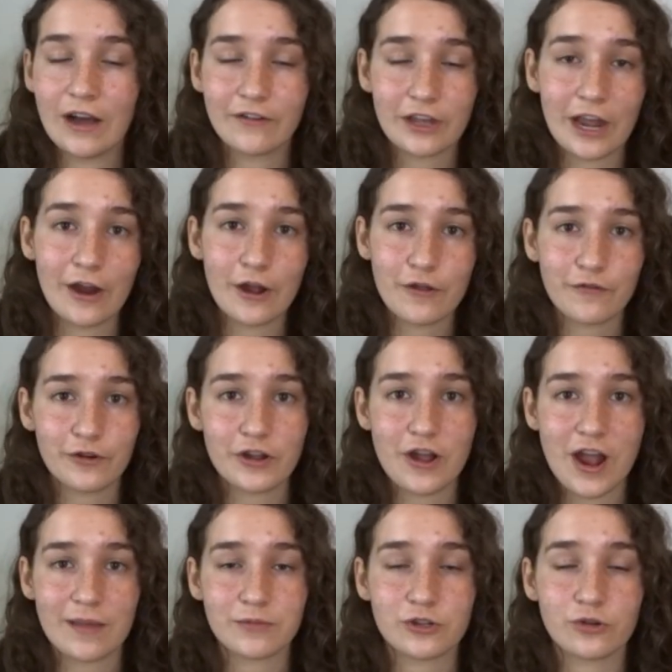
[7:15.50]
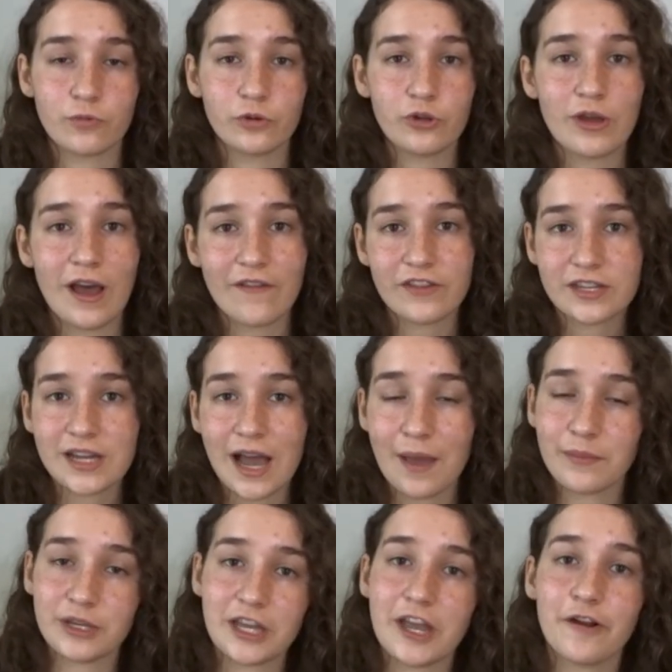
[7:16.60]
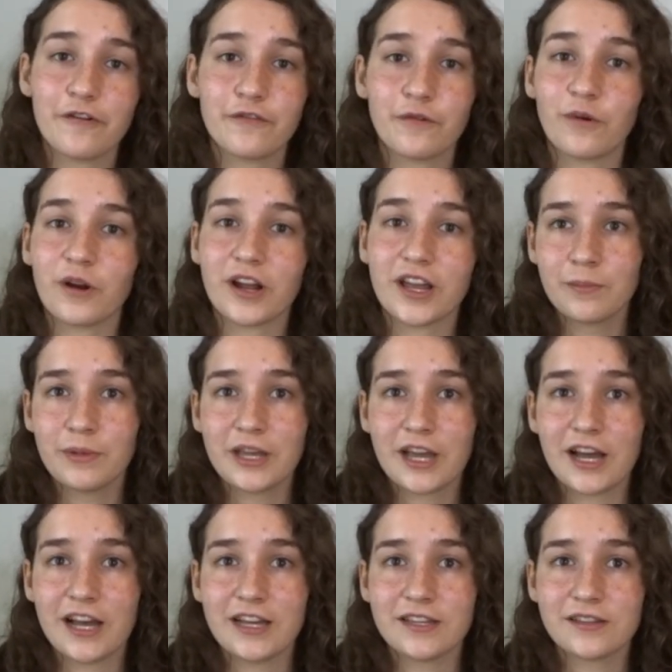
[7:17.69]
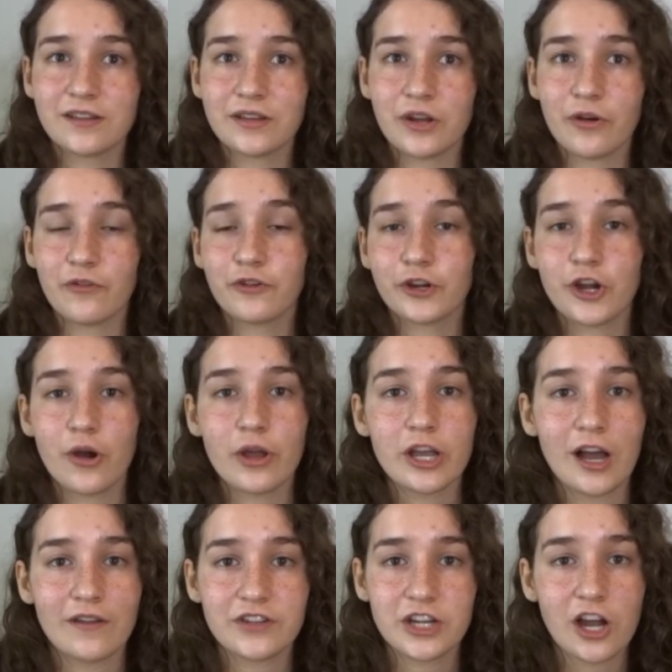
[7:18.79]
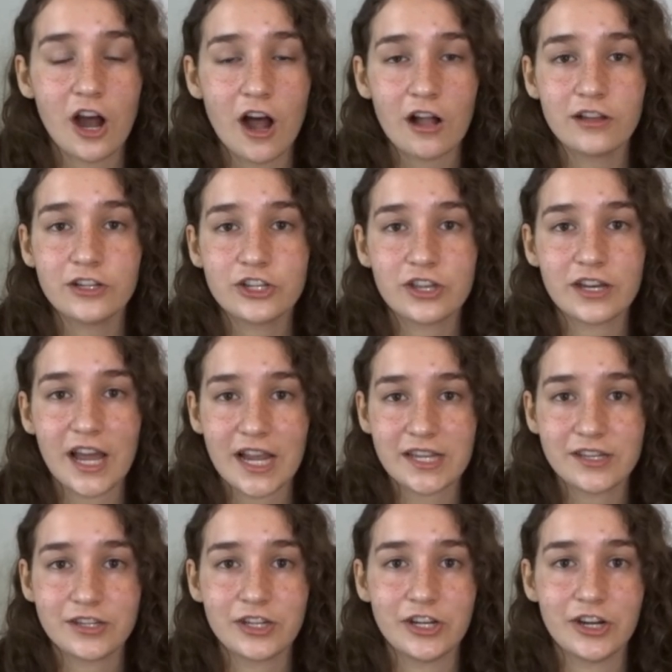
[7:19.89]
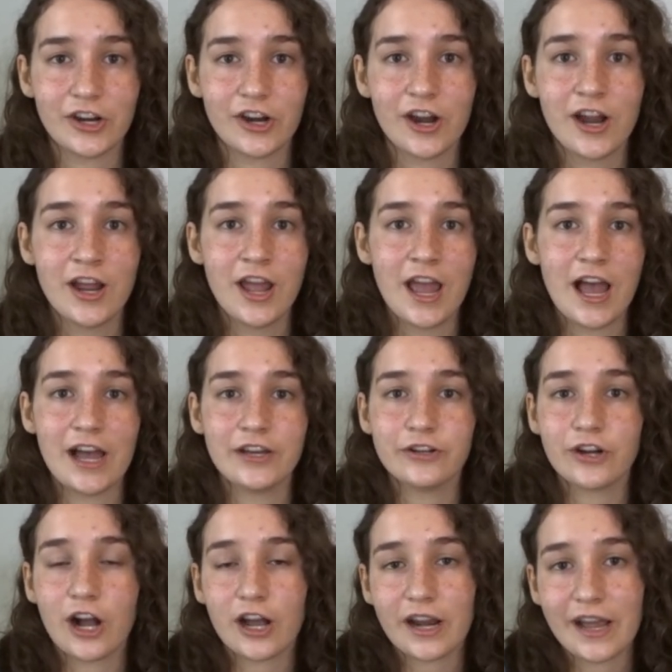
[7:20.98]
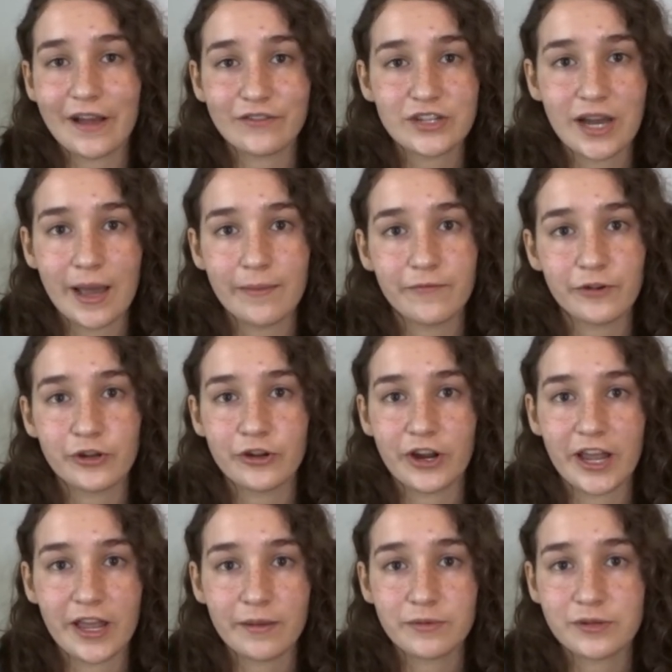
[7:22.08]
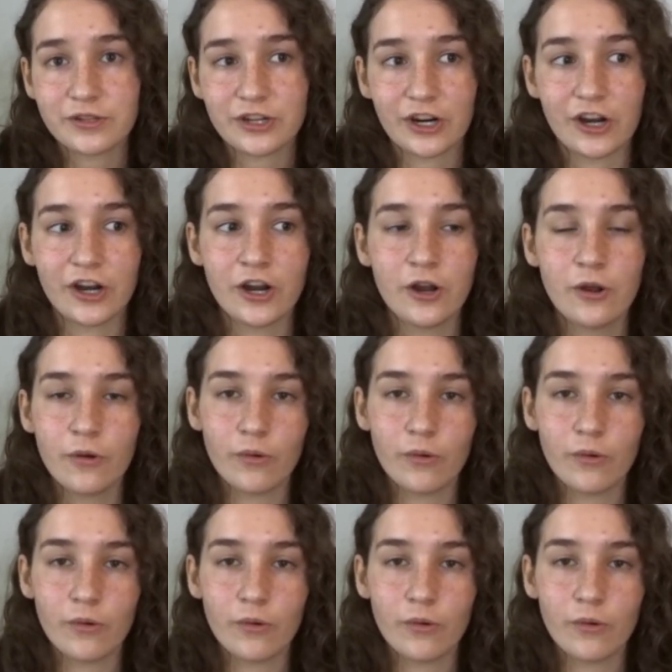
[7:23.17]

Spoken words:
of caring for your hamster? Will you have the time to care for it? Because, you know, if you're going off to college the next year and you're not gonna have time for your hamster,